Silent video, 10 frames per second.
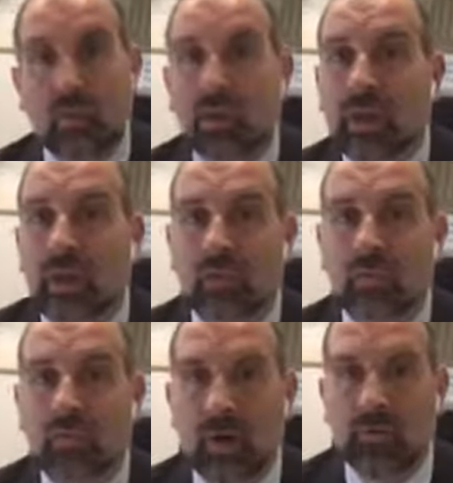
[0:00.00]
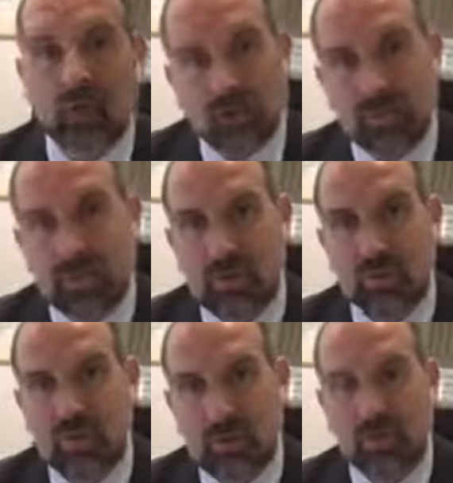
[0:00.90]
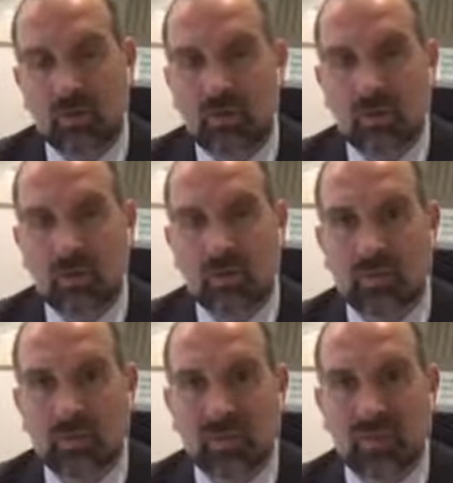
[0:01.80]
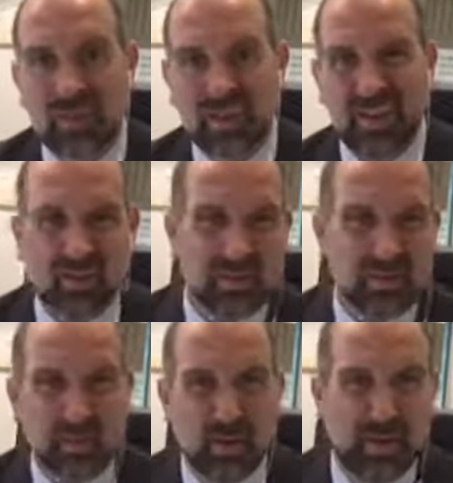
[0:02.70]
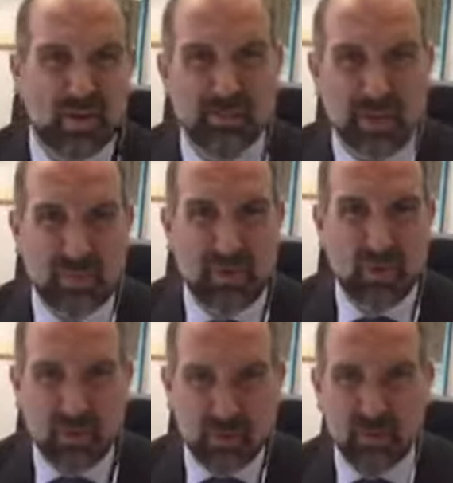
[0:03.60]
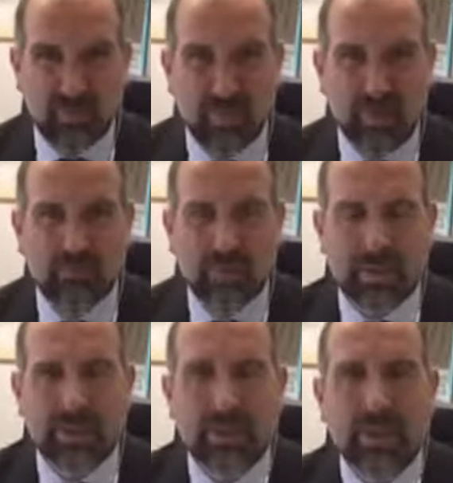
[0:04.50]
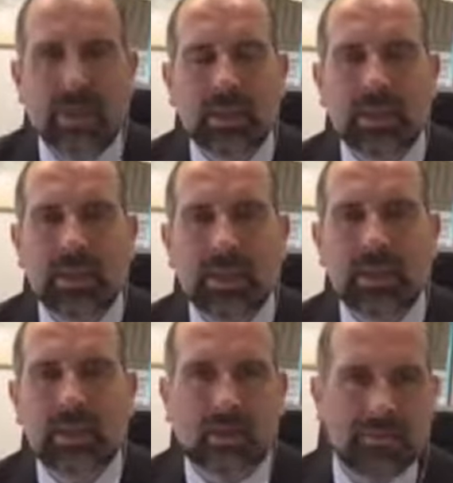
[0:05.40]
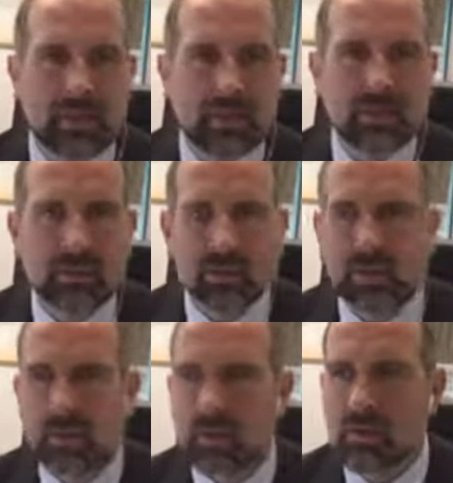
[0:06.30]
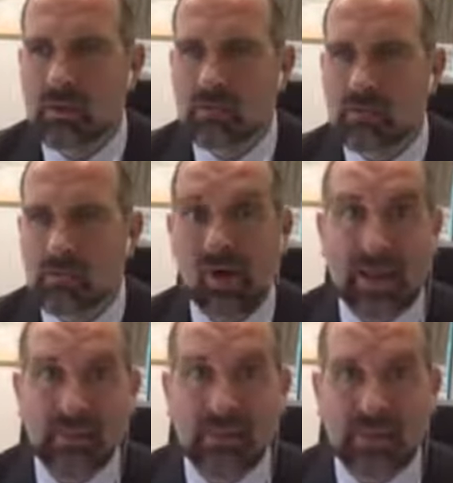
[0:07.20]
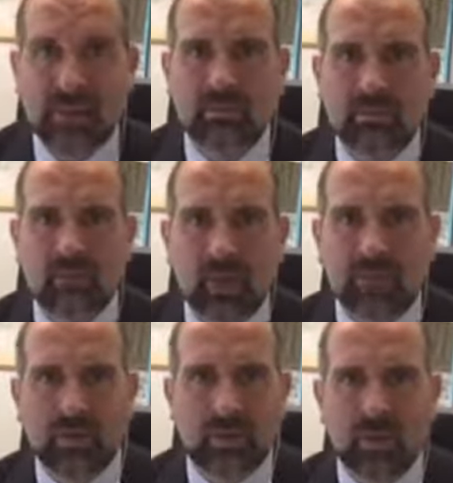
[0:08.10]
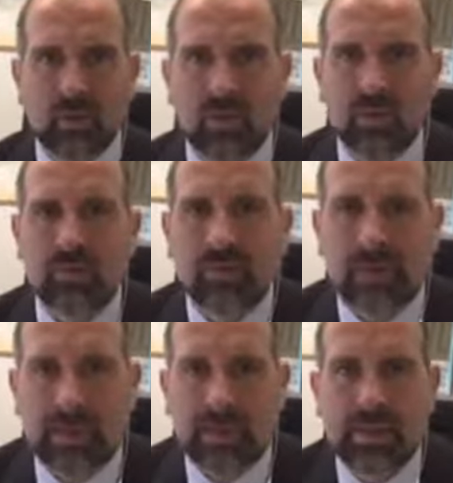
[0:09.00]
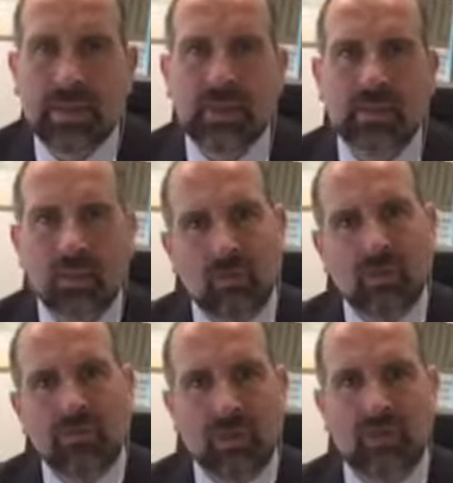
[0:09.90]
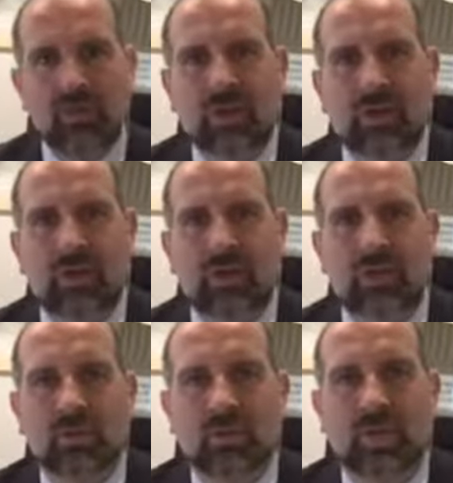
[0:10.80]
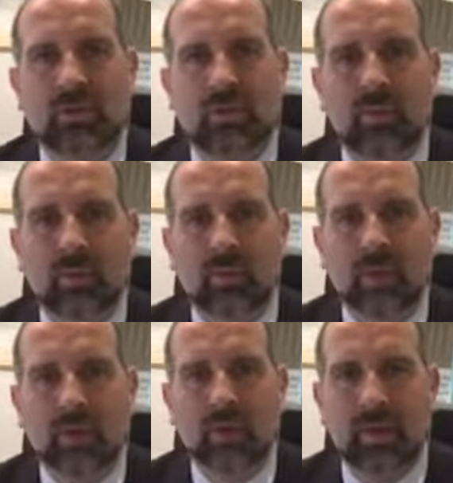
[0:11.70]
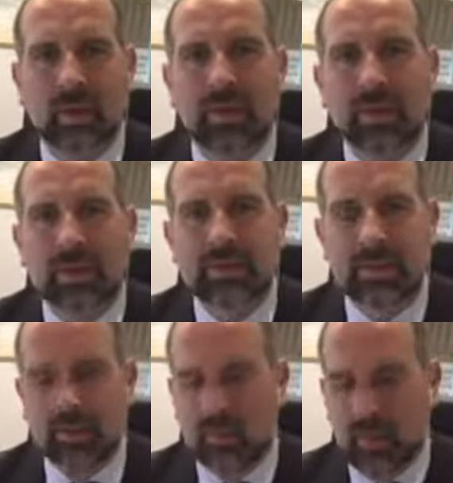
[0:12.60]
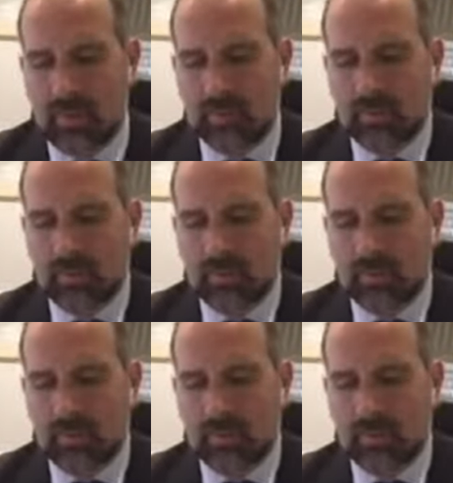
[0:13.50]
ring your local private hospital, because the local private hospitals like Spire, BMI, you know, the big companies, Nuffield, Ramsey, whatever your local hospital is, because only fully trained surgeons will be able to work there. So